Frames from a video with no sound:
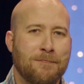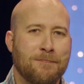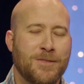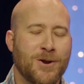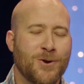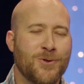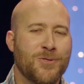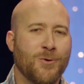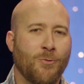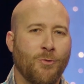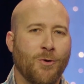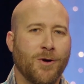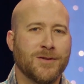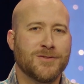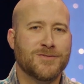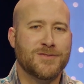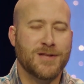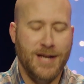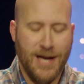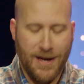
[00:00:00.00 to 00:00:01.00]
They're the
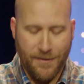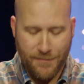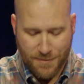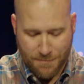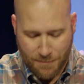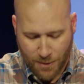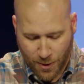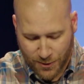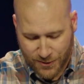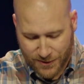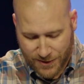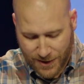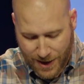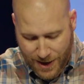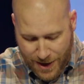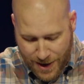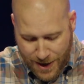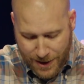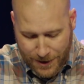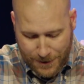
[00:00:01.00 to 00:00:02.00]
ones that have the most to
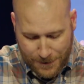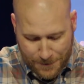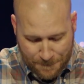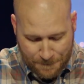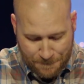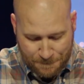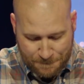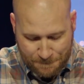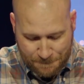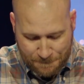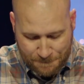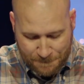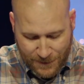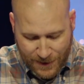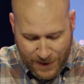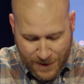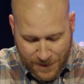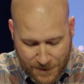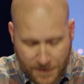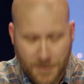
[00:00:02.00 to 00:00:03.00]
hide.
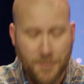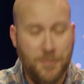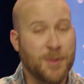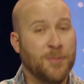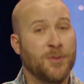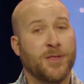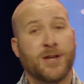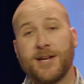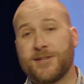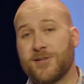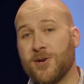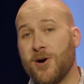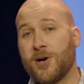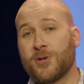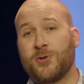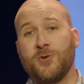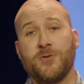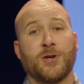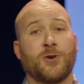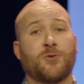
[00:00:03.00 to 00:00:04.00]
The people that I
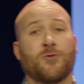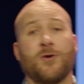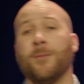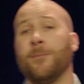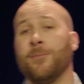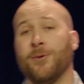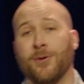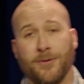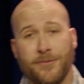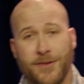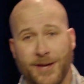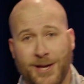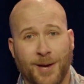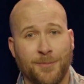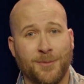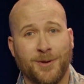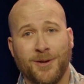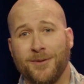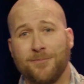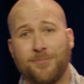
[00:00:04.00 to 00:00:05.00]
talk to that grumble, they
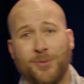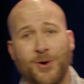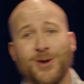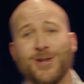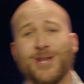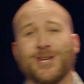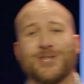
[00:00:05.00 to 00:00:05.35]
come to Prairie